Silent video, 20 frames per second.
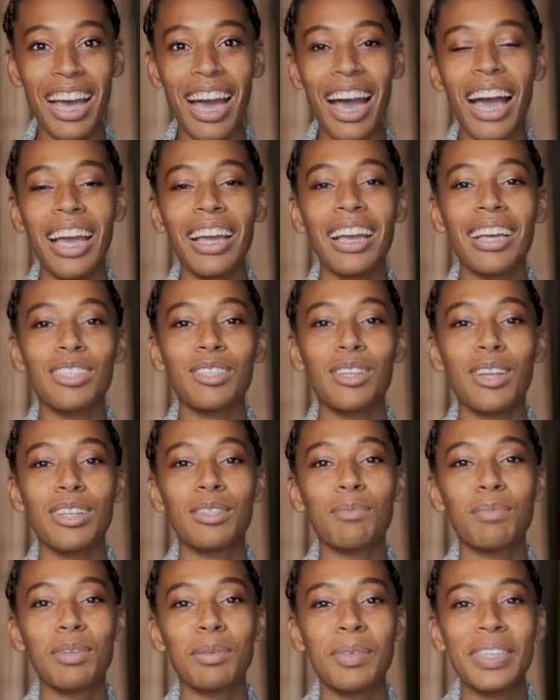Hi guys,
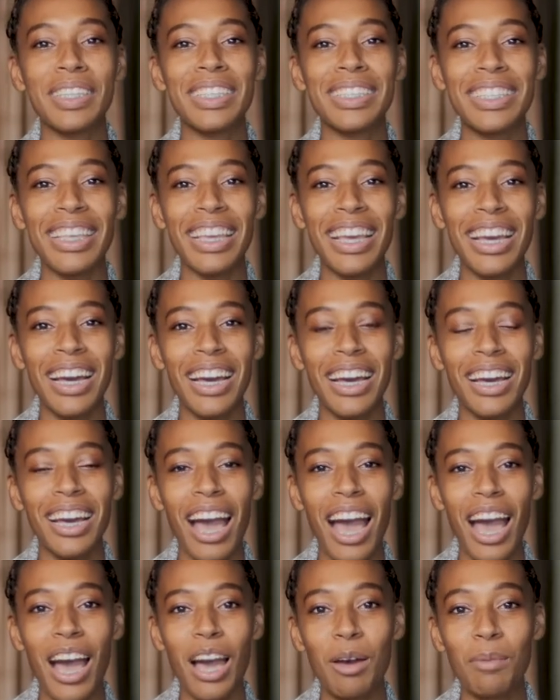Dr. Blumears here.
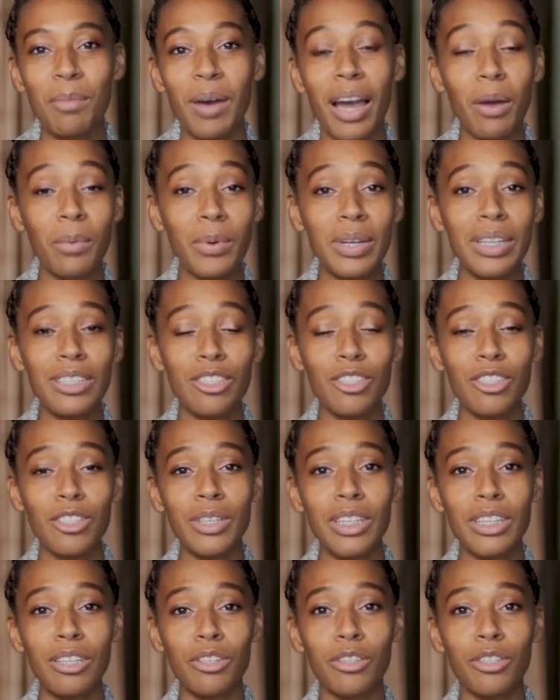I wanted
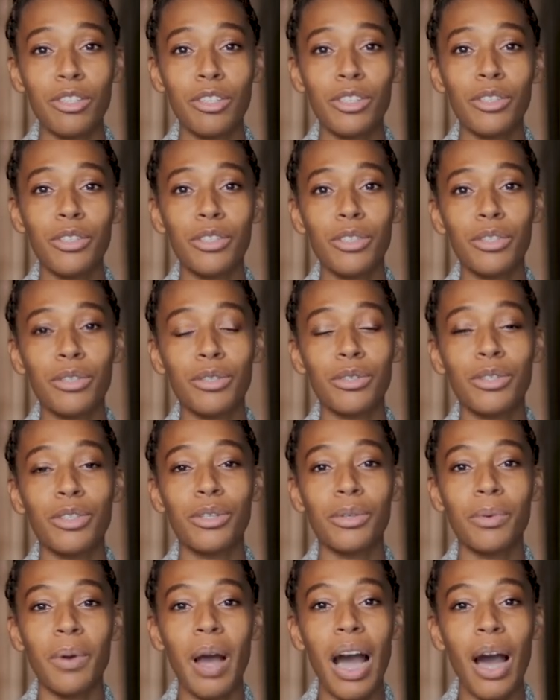to introduce you
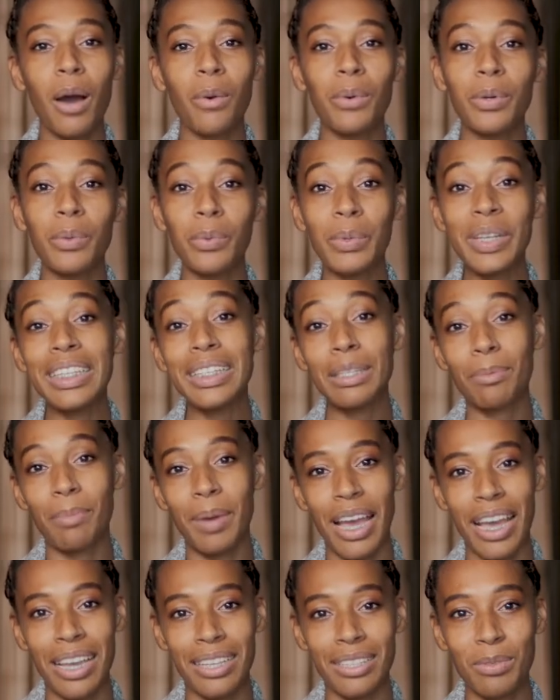to our wheat
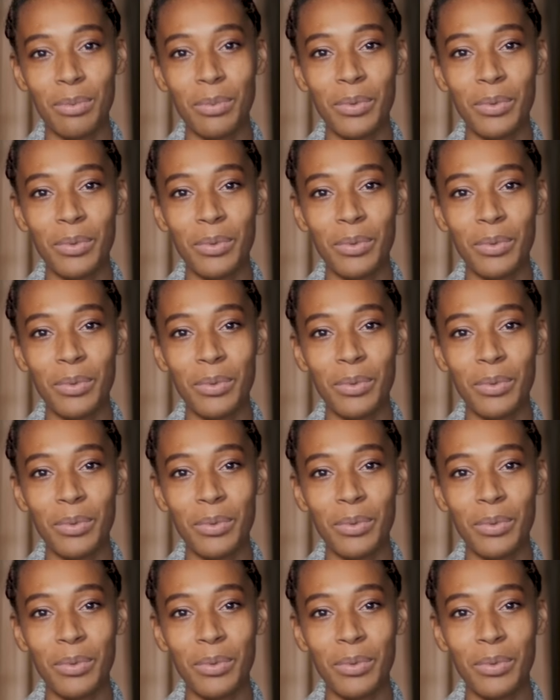bags.